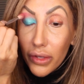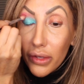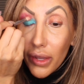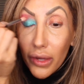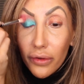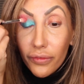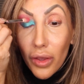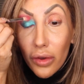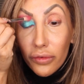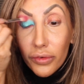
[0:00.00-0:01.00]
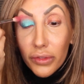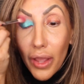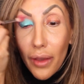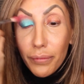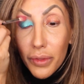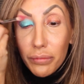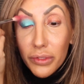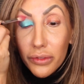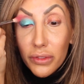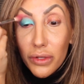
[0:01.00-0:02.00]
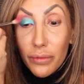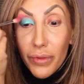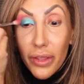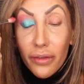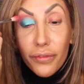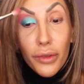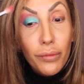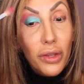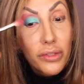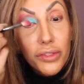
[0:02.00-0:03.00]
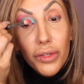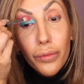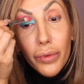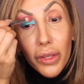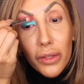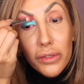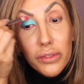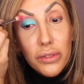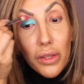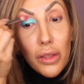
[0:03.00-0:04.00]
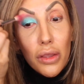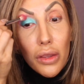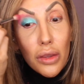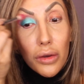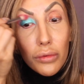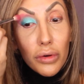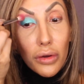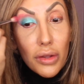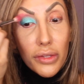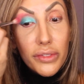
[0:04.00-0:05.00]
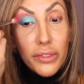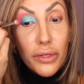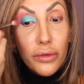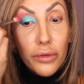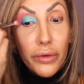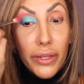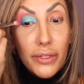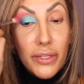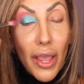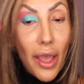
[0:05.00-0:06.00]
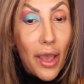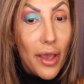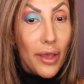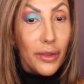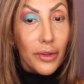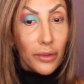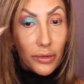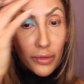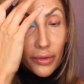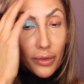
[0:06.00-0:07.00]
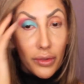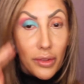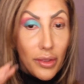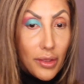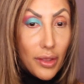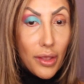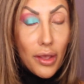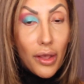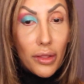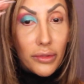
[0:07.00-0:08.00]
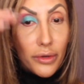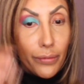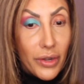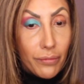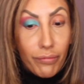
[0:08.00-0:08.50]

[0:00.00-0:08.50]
can kind of overlap the blue a little bit if you want to, because we're also going to add a little bit of